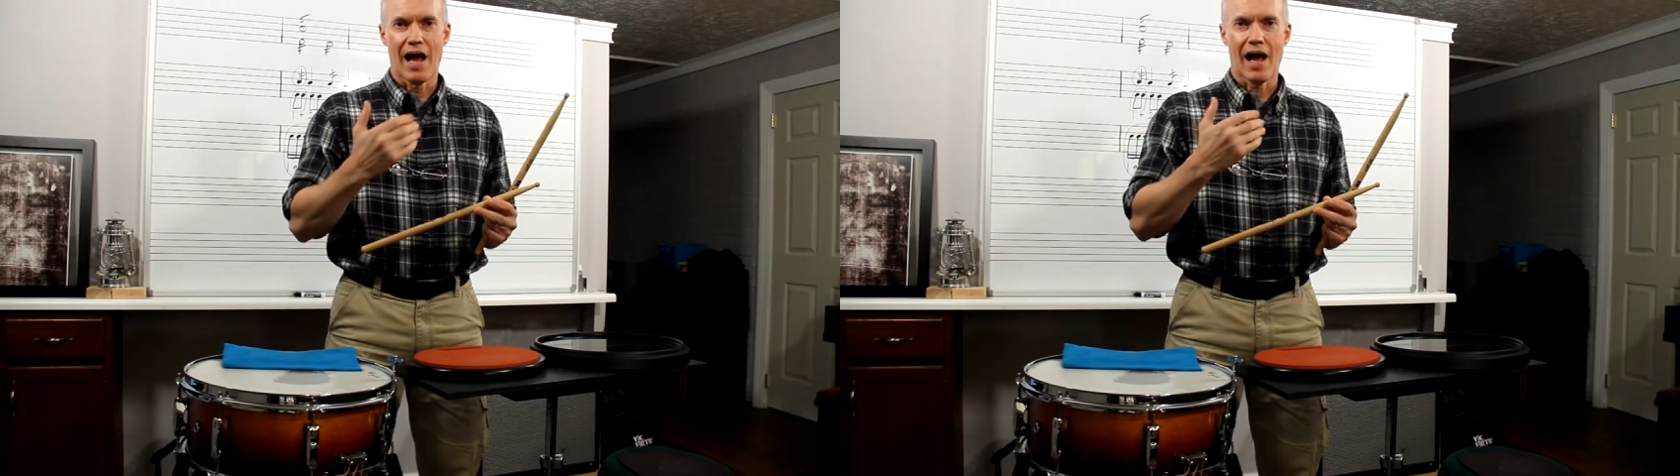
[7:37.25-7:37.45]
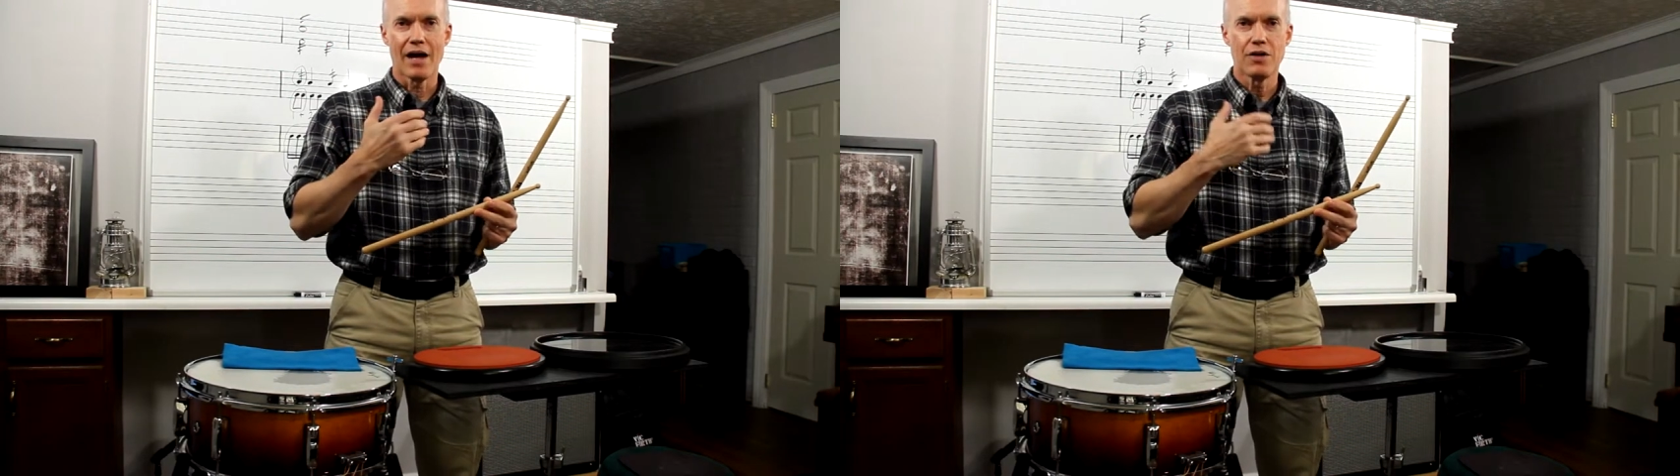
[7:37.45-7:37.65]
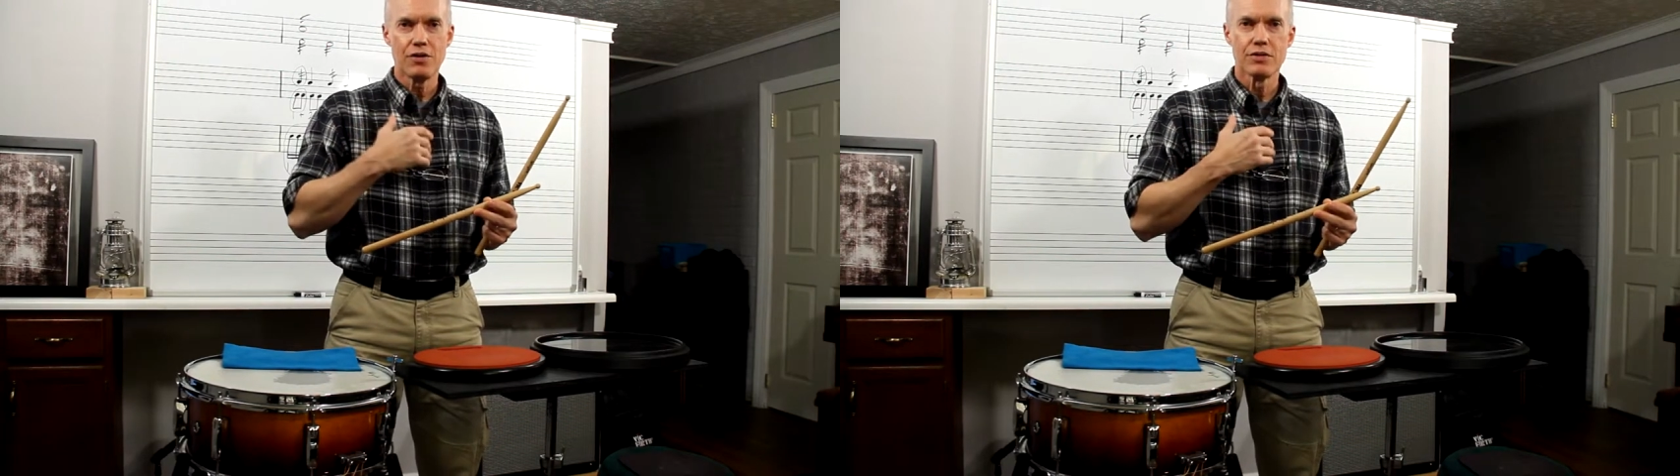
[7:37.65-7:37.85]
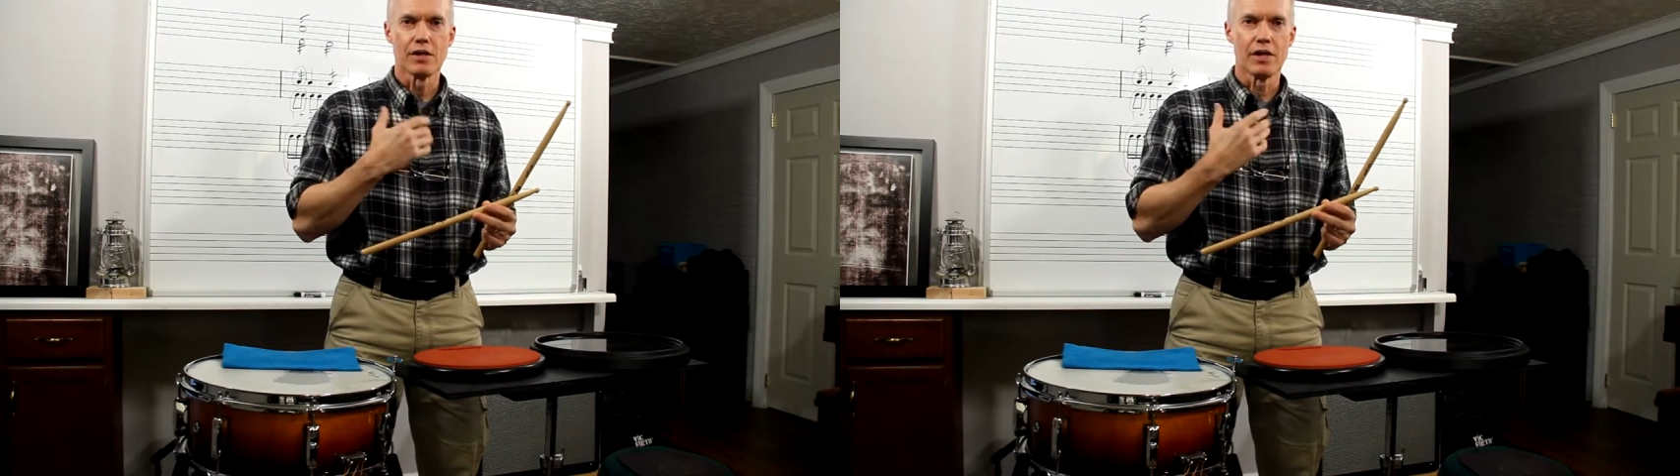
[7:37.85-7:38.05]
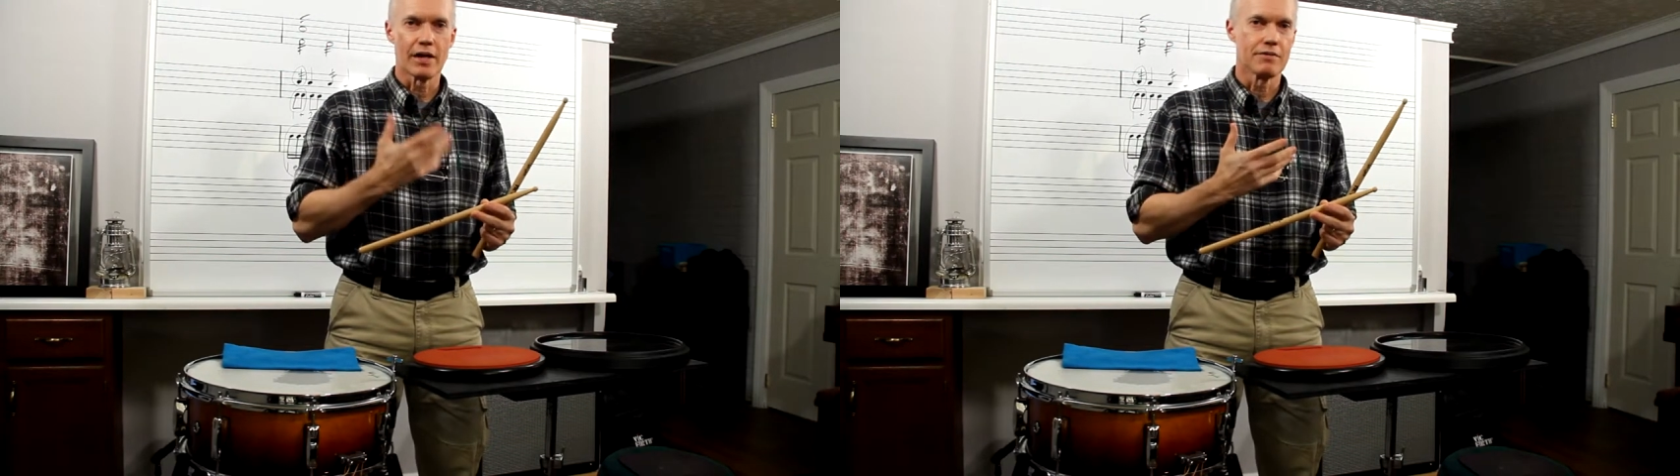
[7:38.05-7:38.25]
I use a
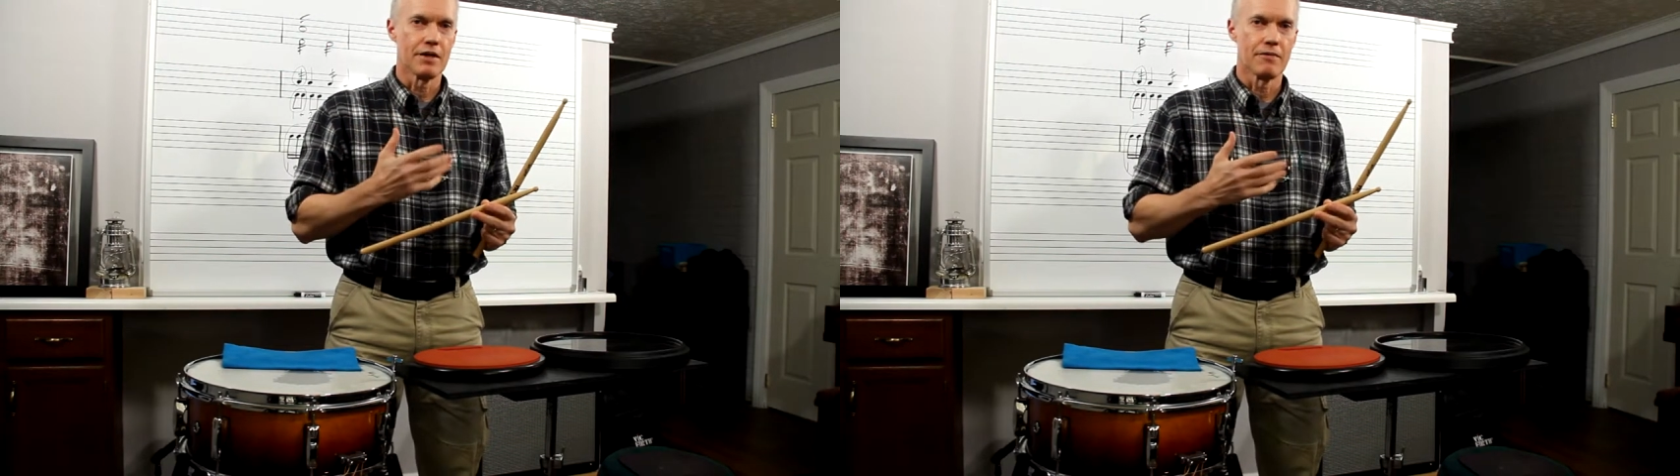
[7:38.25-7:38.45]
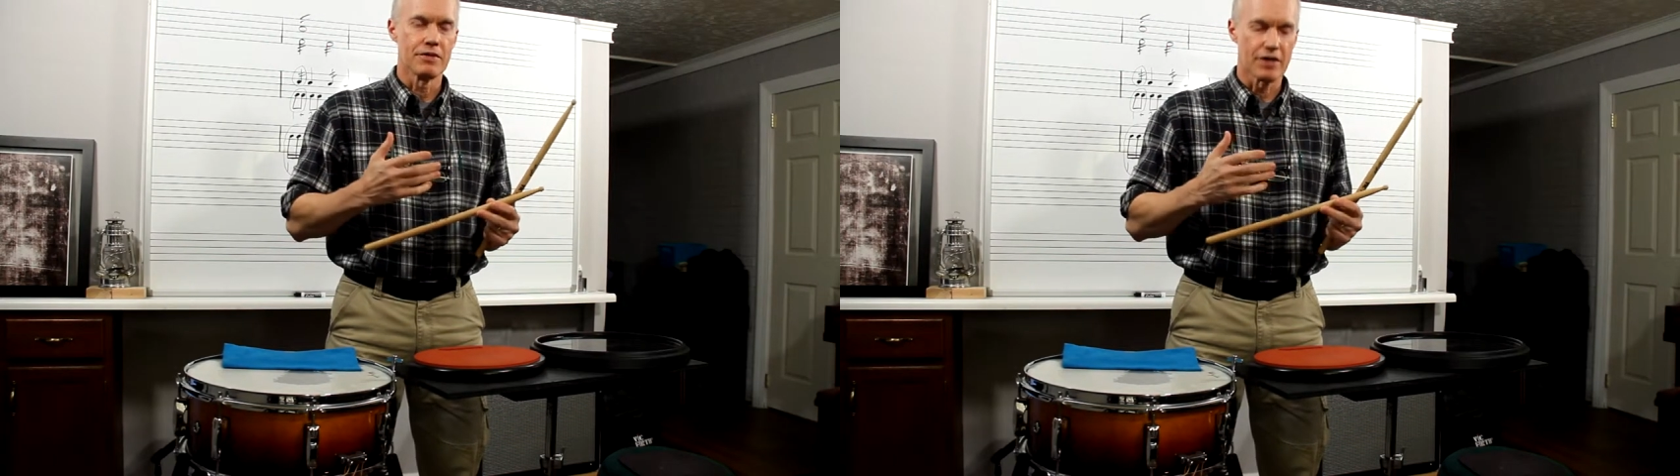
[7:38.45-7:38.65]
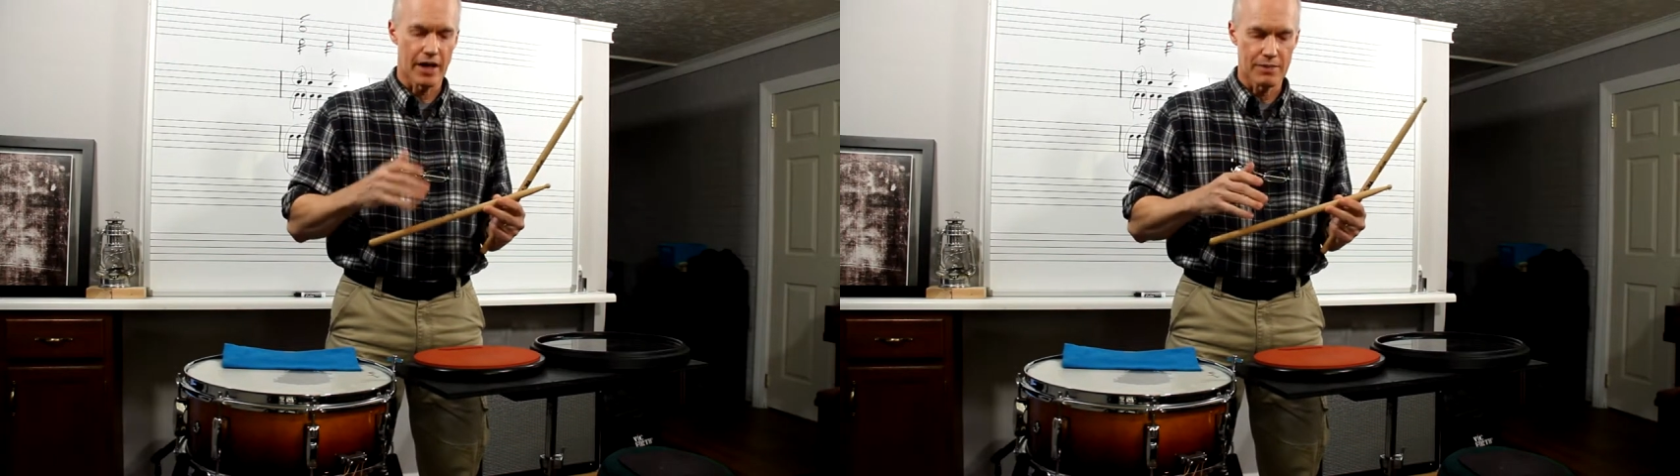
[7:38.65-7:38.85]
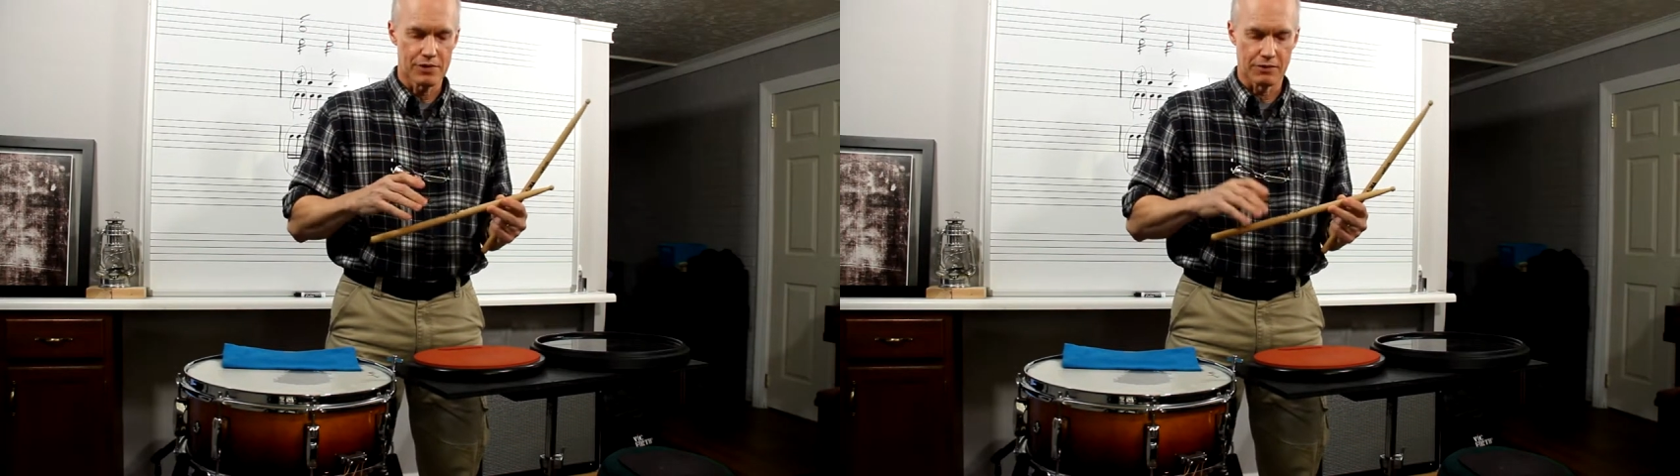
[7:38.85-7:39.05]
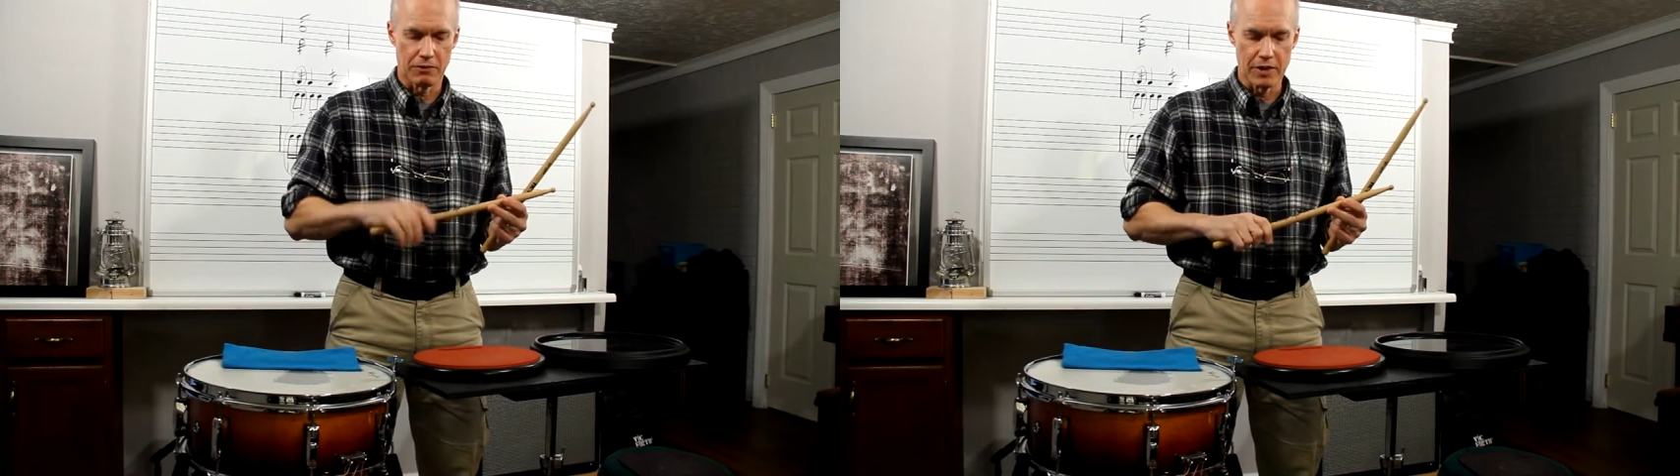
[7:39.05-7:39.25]
lot of different
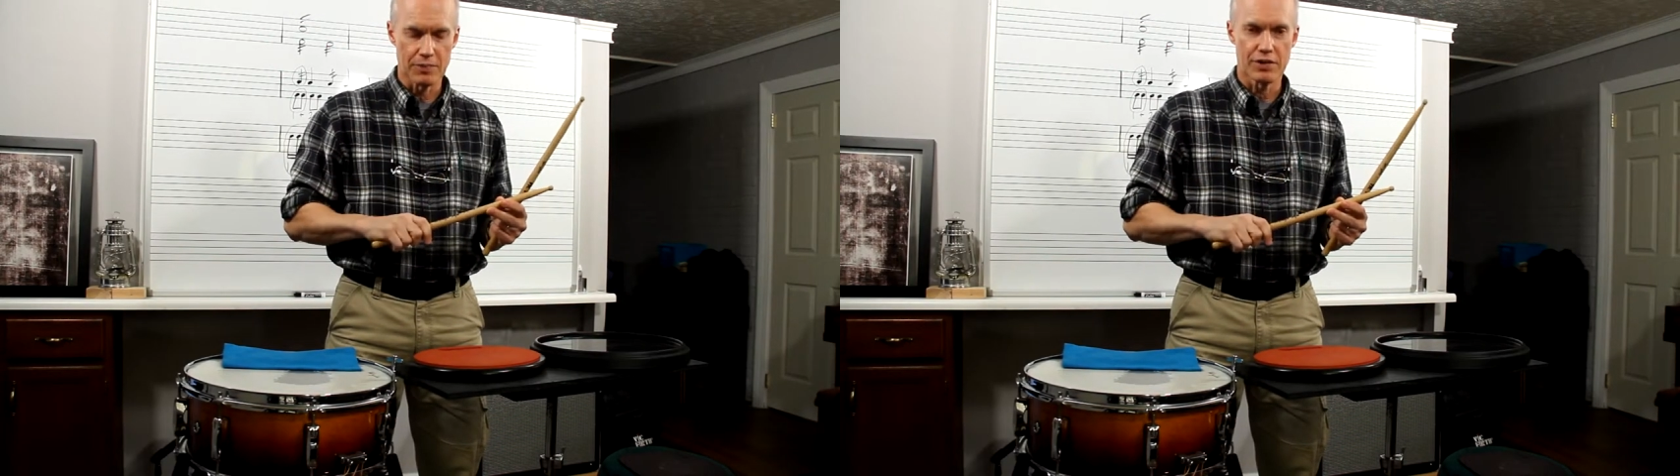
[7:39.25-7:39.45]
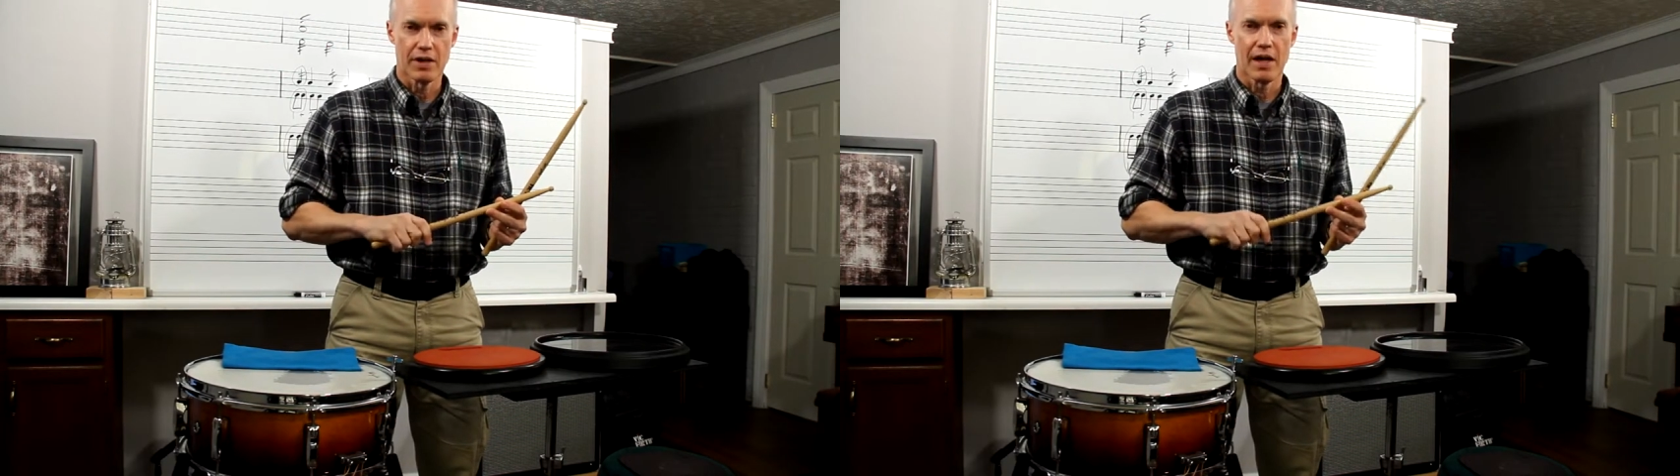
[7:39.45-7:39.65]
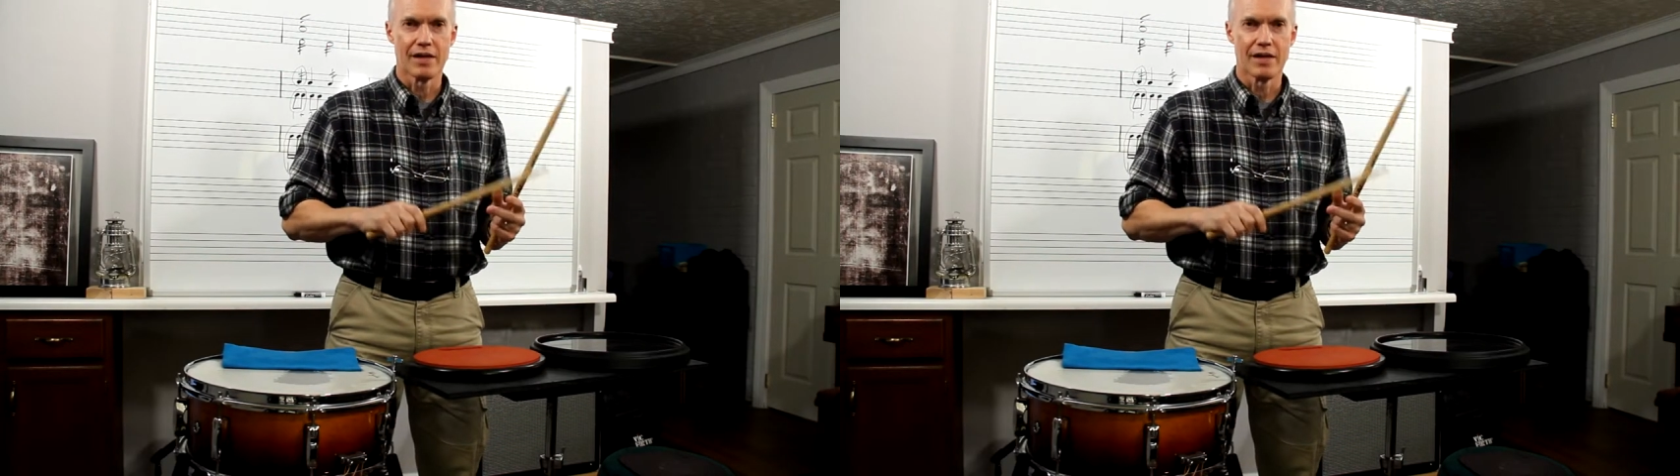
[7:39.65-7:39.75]
types of grips